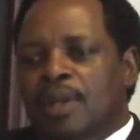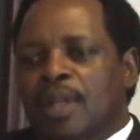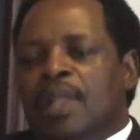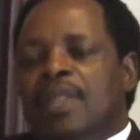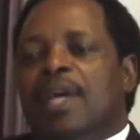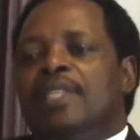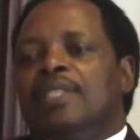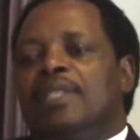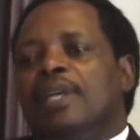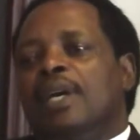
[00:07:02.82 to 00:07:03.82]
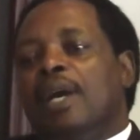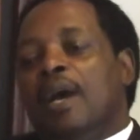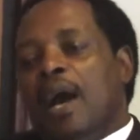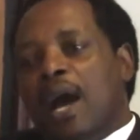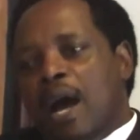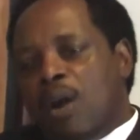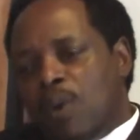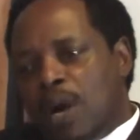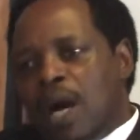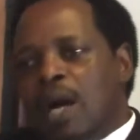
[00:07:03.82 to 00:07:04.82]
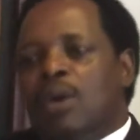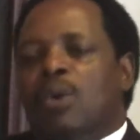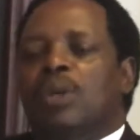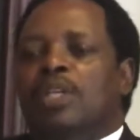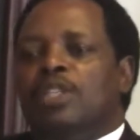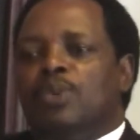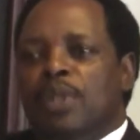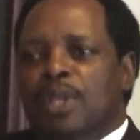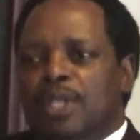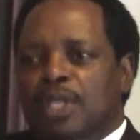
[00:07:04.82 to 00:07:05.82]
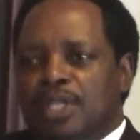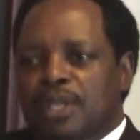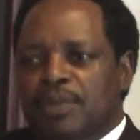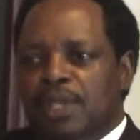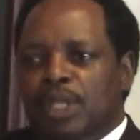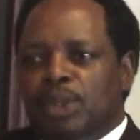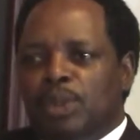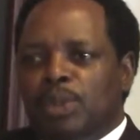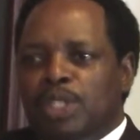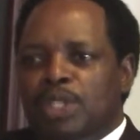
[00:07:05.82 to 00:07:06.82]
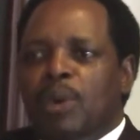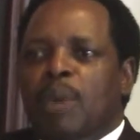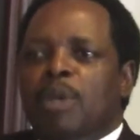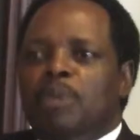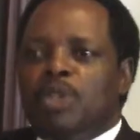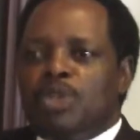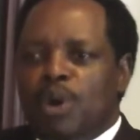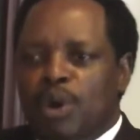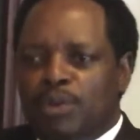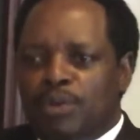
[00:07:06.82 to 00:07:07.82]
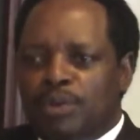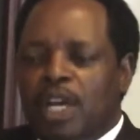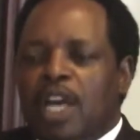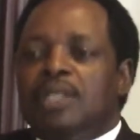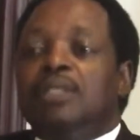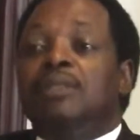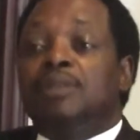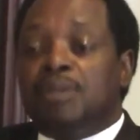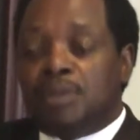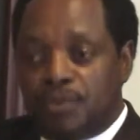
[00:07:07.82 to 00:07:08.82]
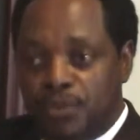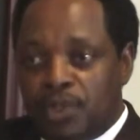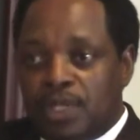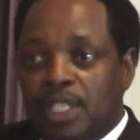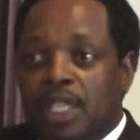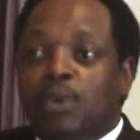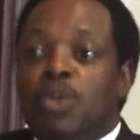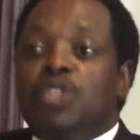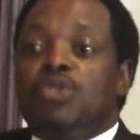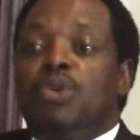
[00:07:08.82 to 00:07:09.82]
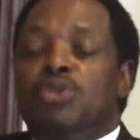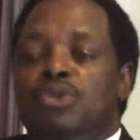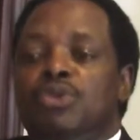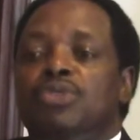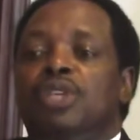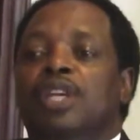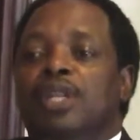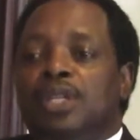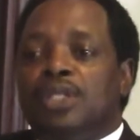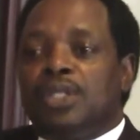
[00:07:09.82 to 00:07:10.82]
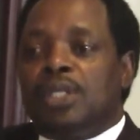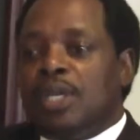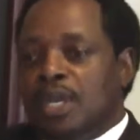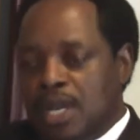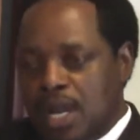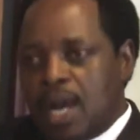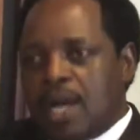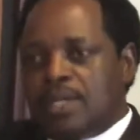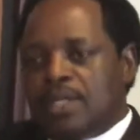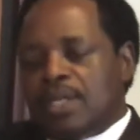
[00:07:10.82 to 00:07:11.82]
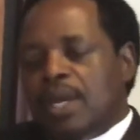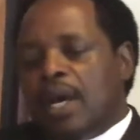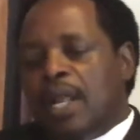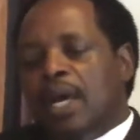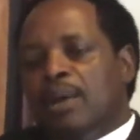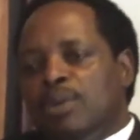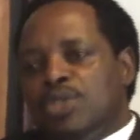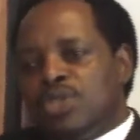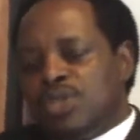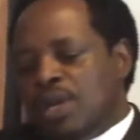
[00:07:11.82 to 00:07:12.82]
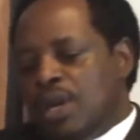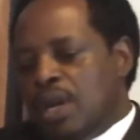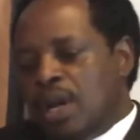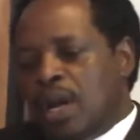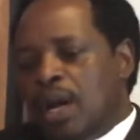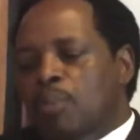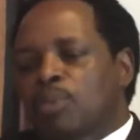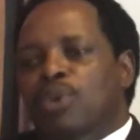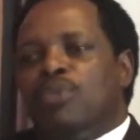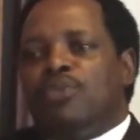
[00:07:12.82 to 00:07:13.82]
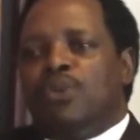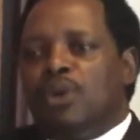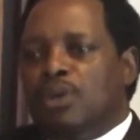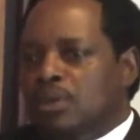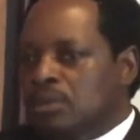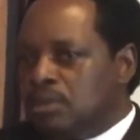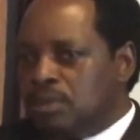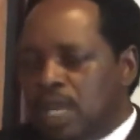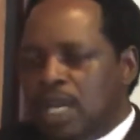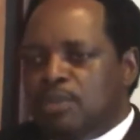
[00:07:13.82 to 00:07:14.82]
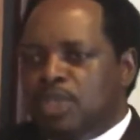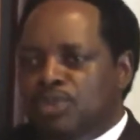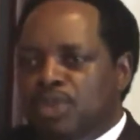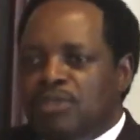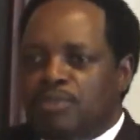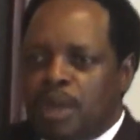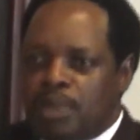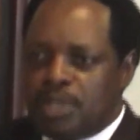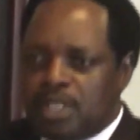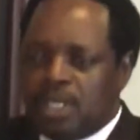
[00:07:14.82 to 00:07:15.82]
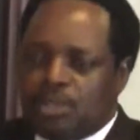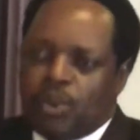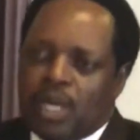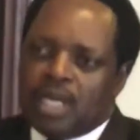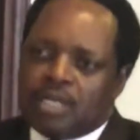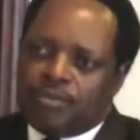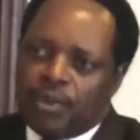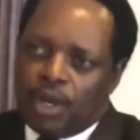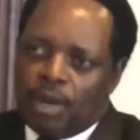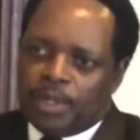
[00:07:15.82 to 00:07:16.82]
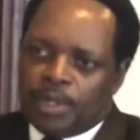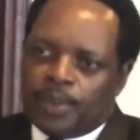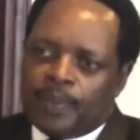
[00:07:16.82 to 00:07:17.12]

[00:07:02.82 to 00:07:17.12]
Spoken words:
that our colleagues within the East African community were members of, and fortunately which also use English as a language, both for administrative purposes as well as for commerce.